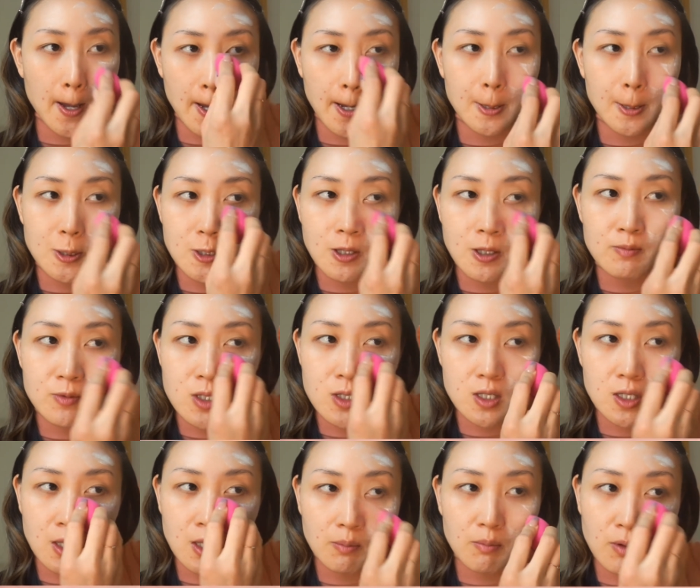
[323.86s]
So I'm just
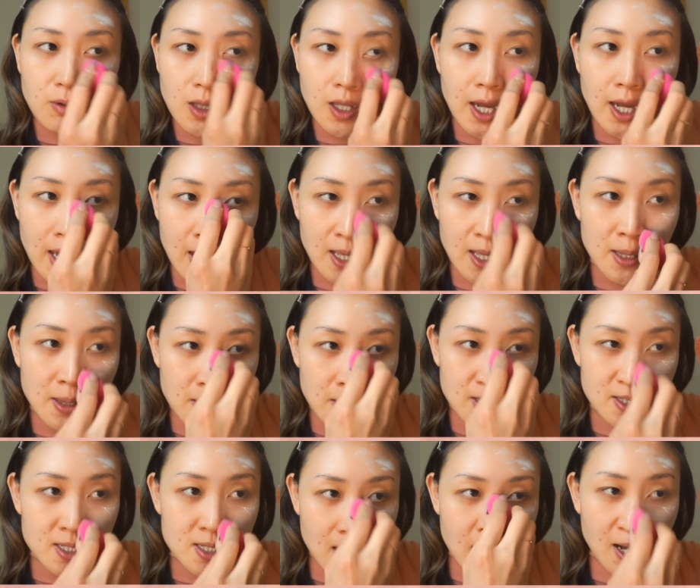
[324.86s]
gonna blend
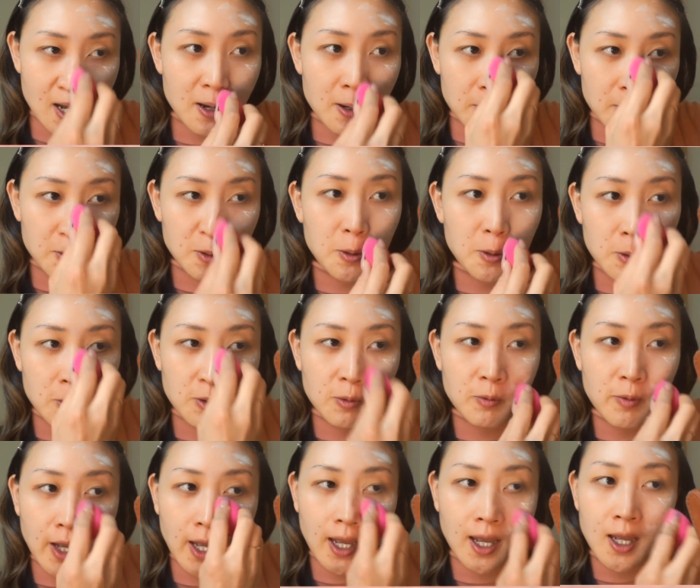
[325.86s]
this out all the
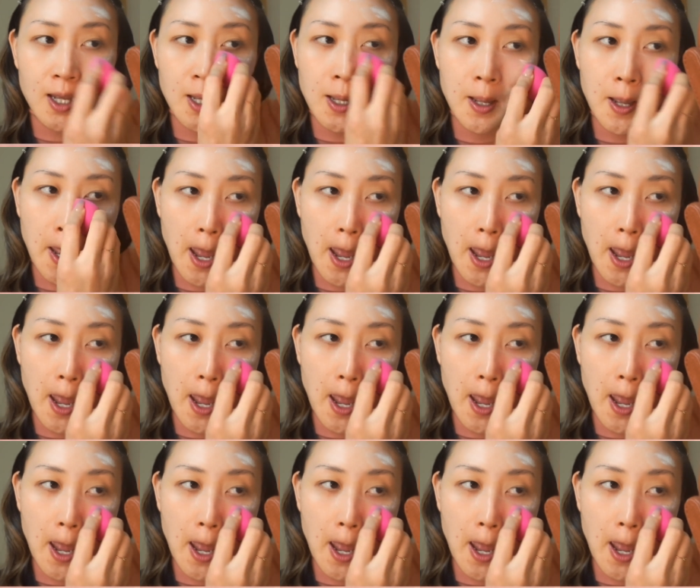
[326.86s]
way.